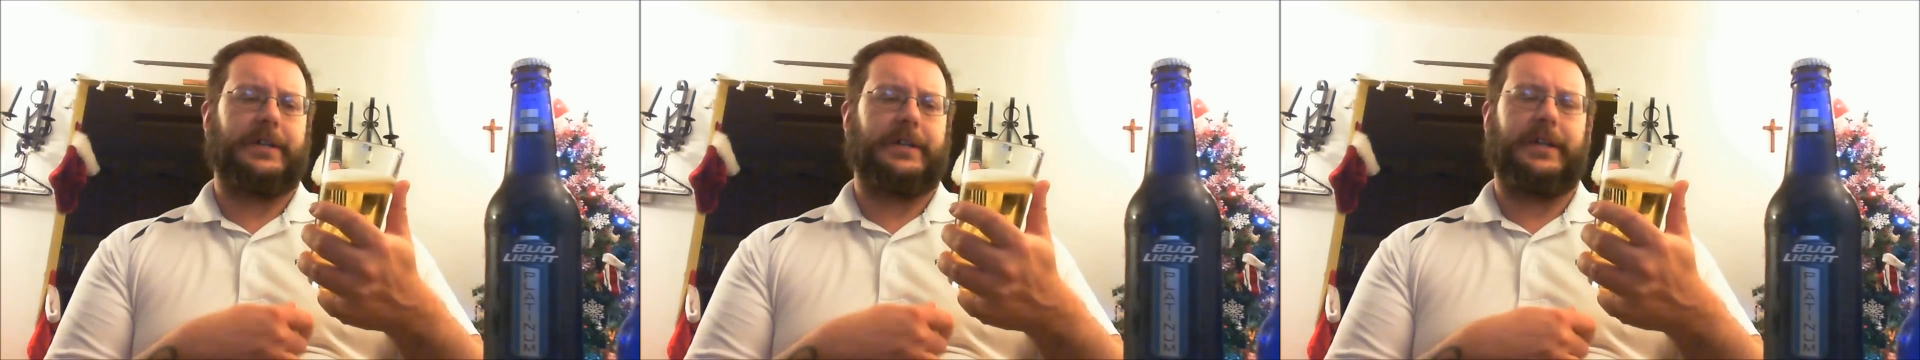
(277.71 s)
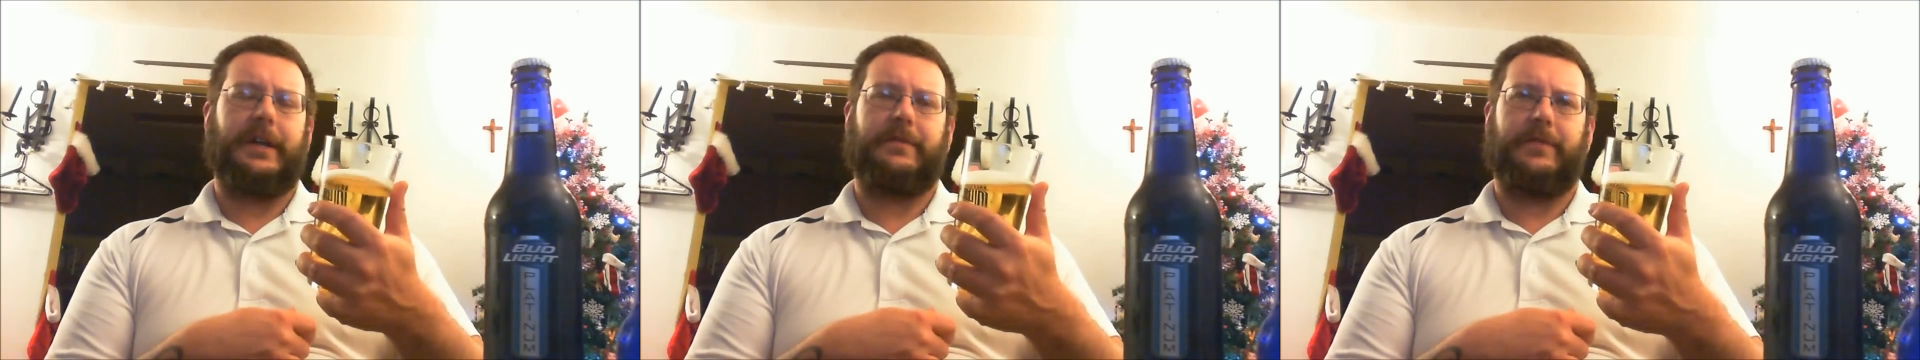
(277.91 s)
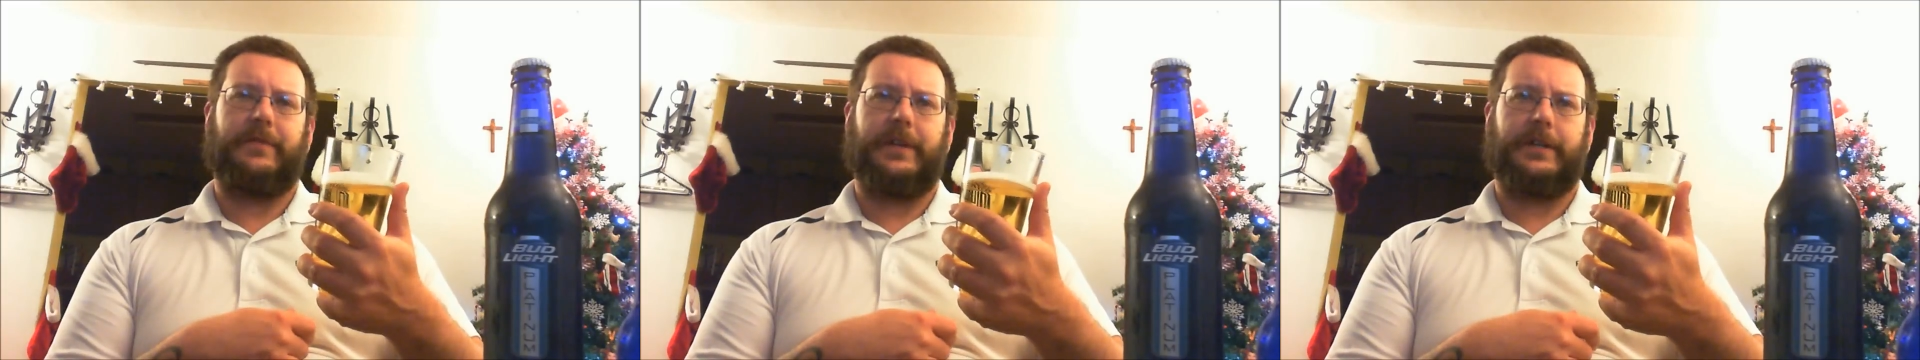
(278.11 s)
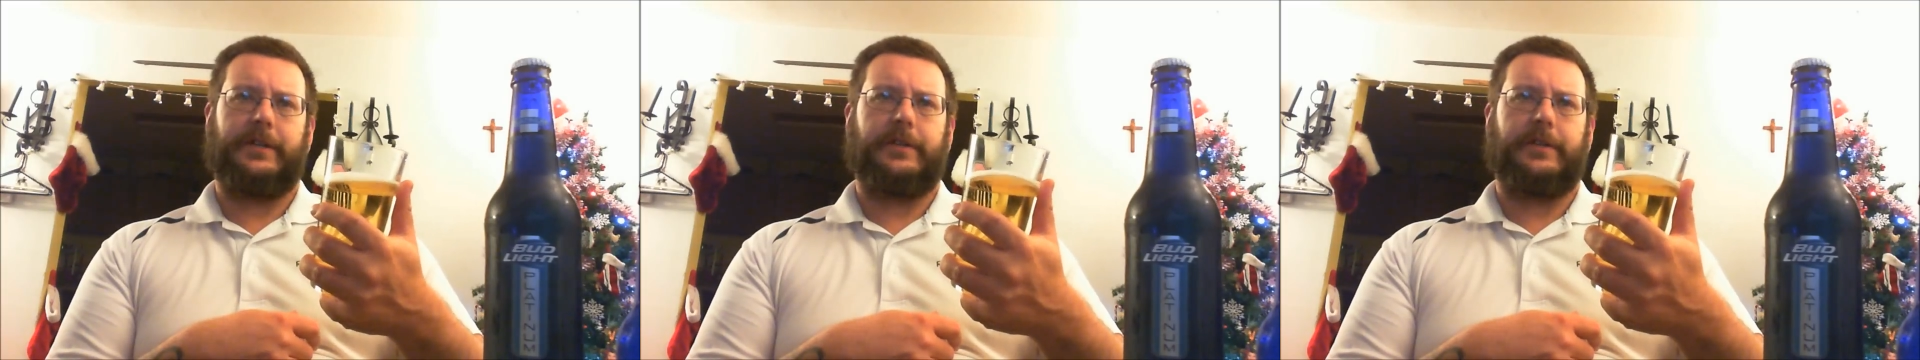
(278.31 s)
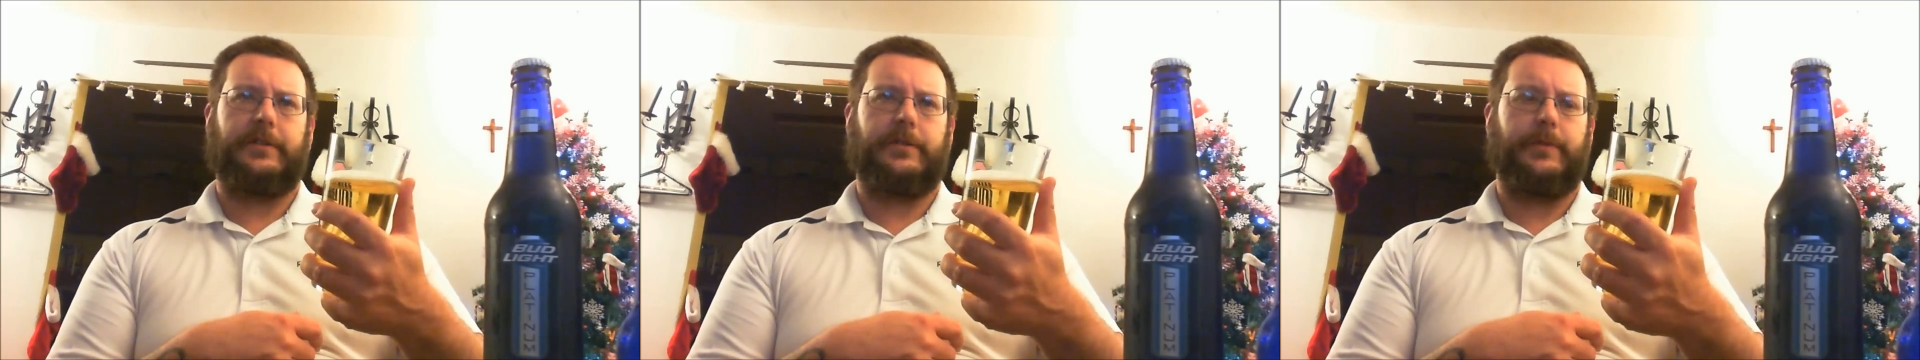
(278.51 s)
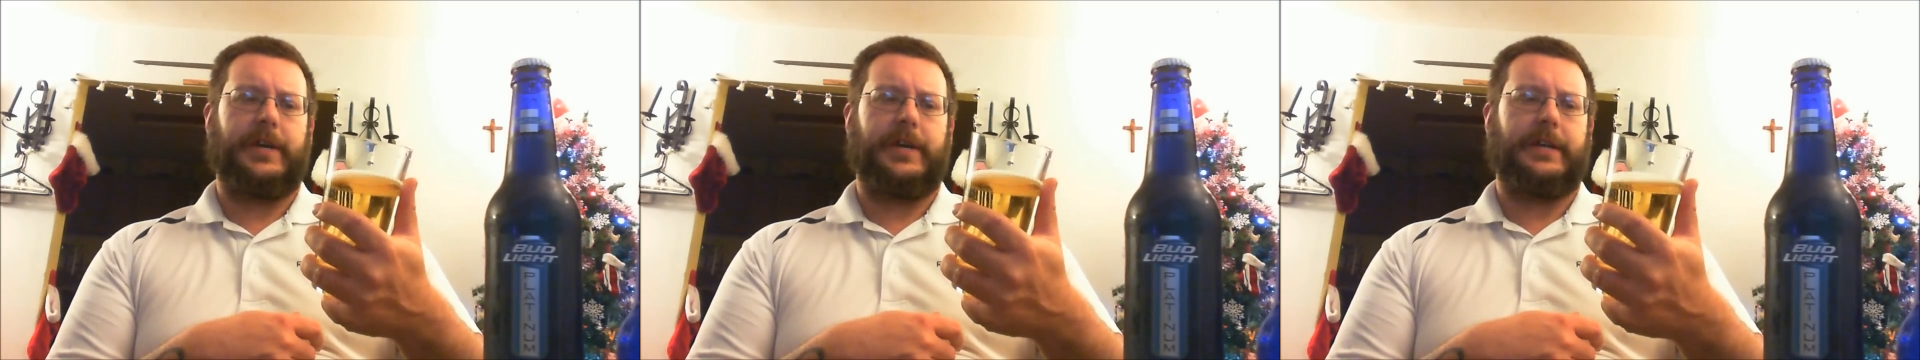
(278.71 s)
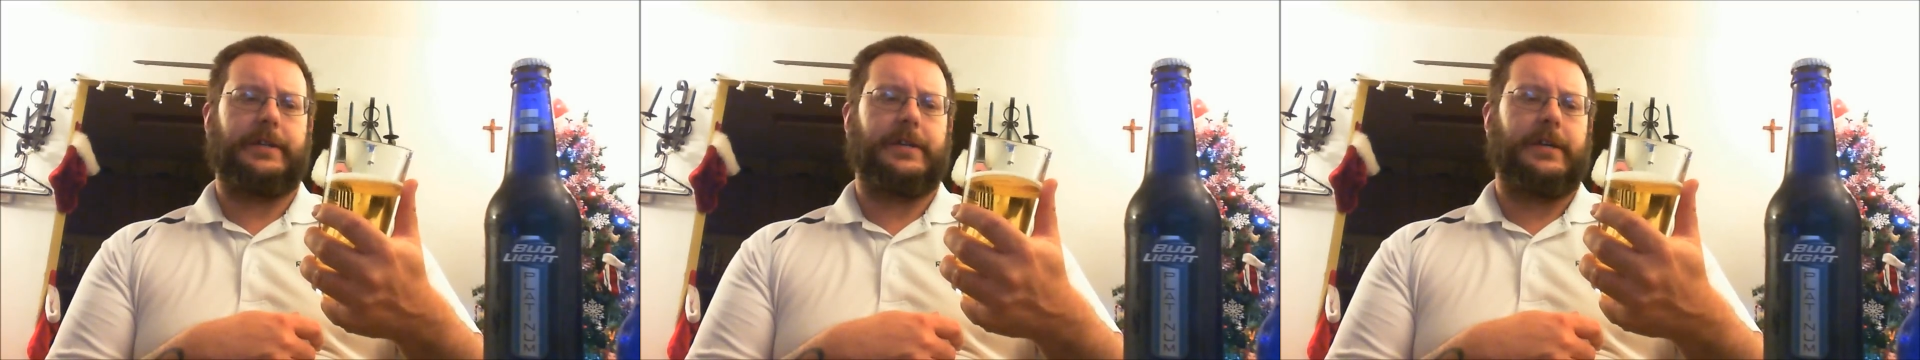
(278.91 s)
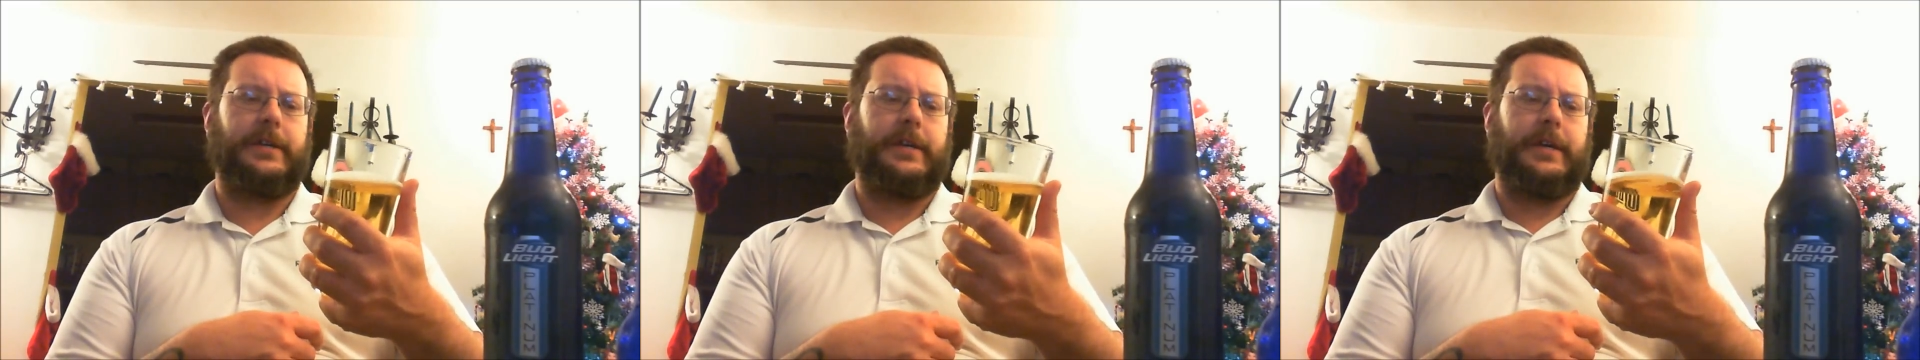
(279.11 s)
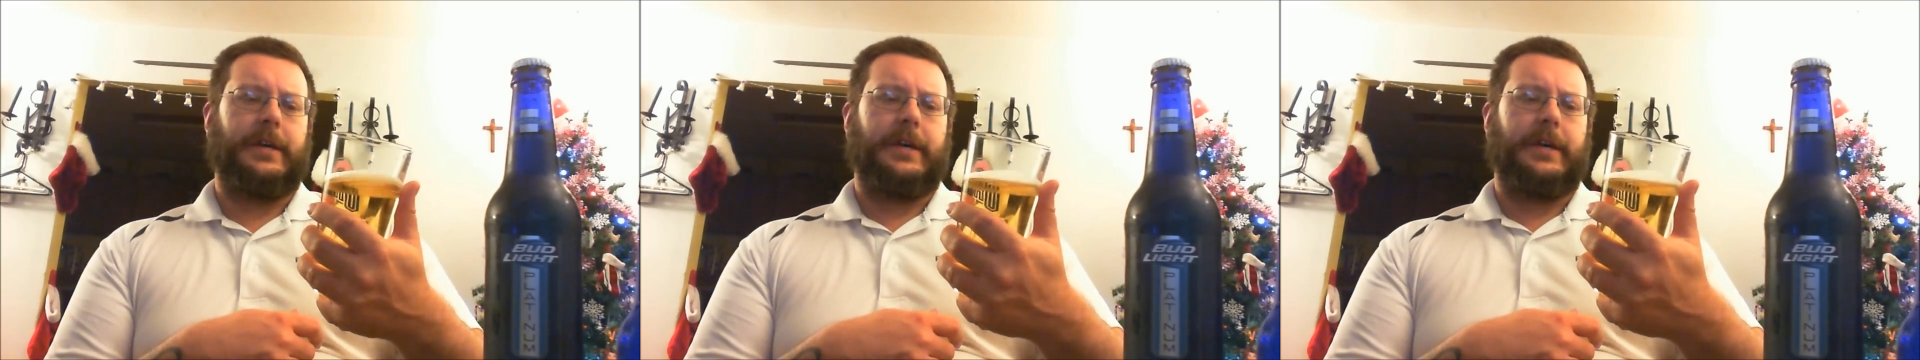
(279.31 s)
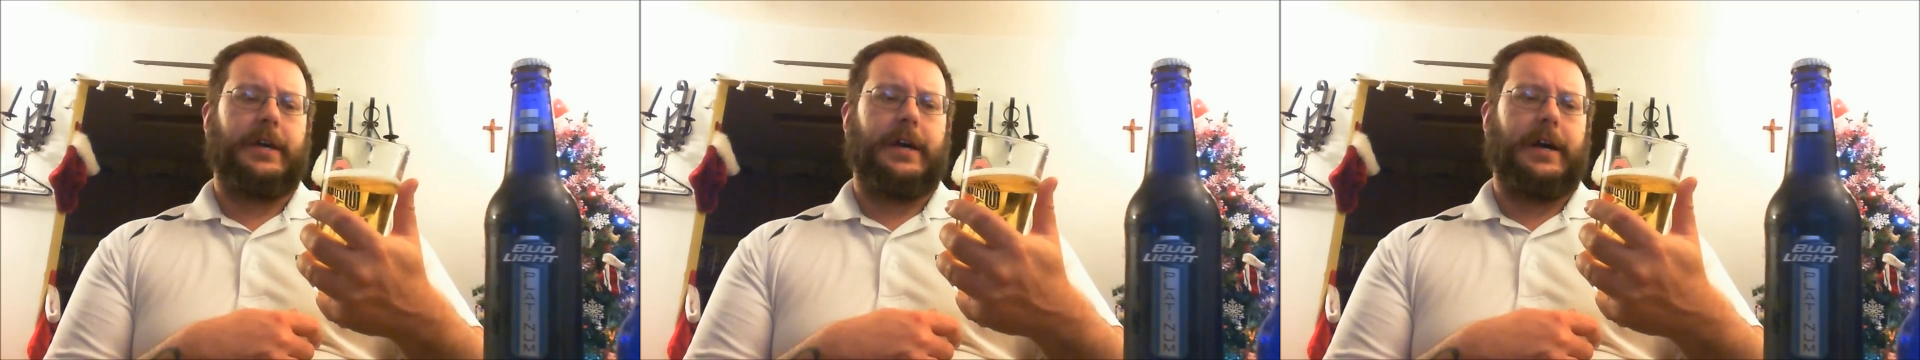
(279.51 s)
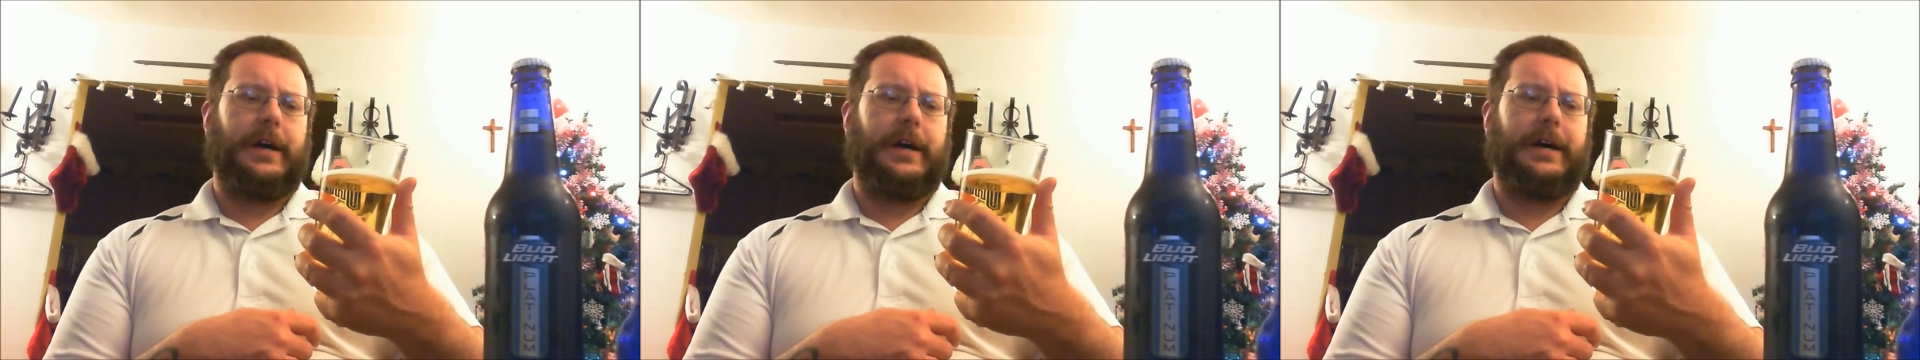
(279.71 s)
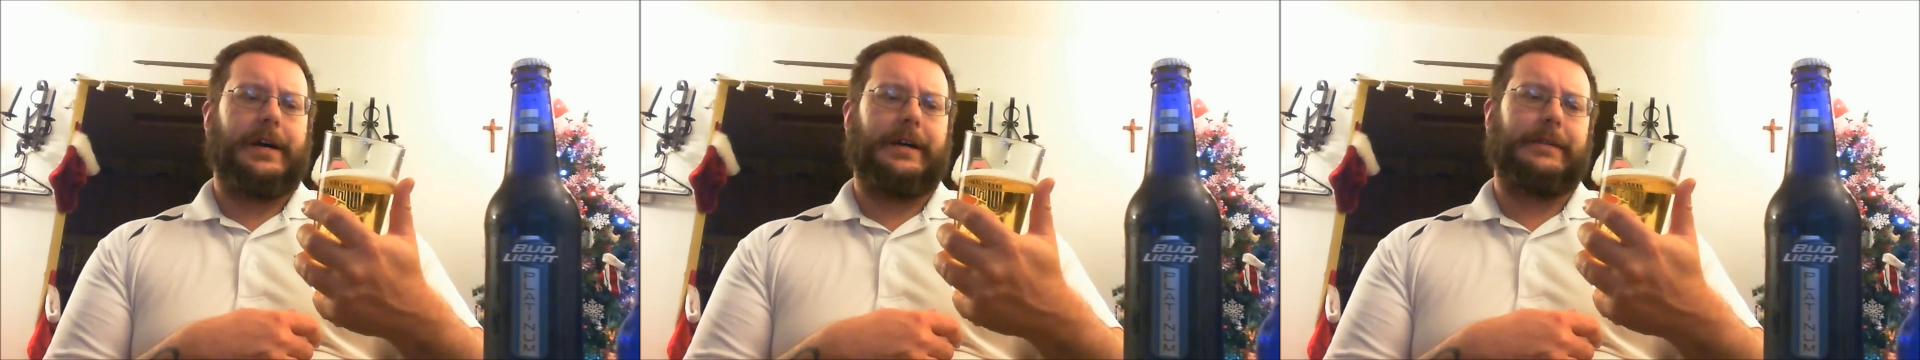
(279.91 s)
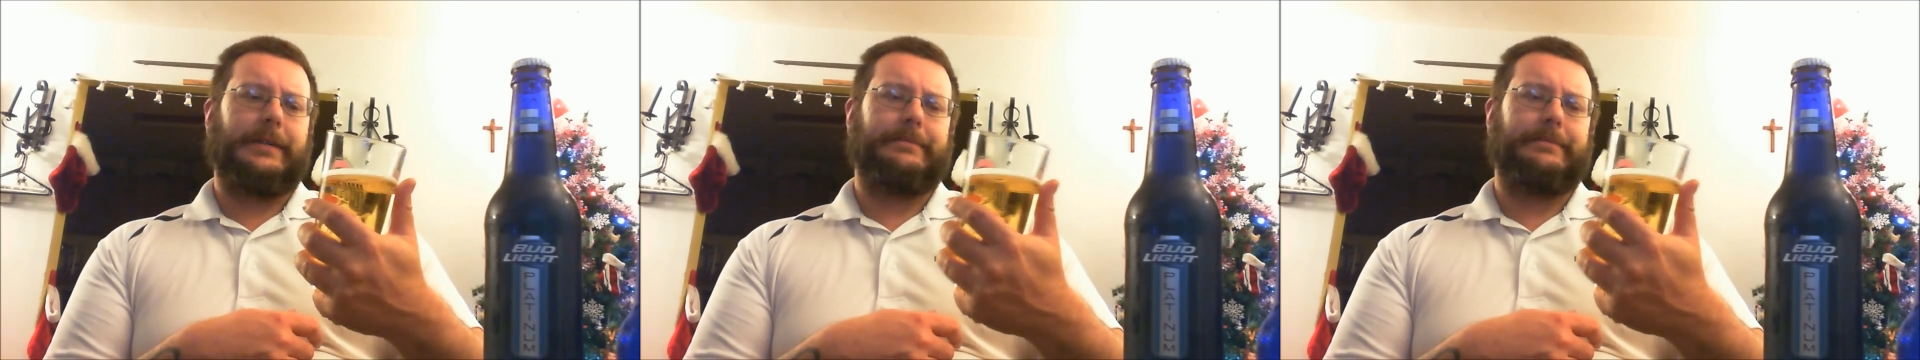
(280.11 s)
It finishes sweet. Yeah,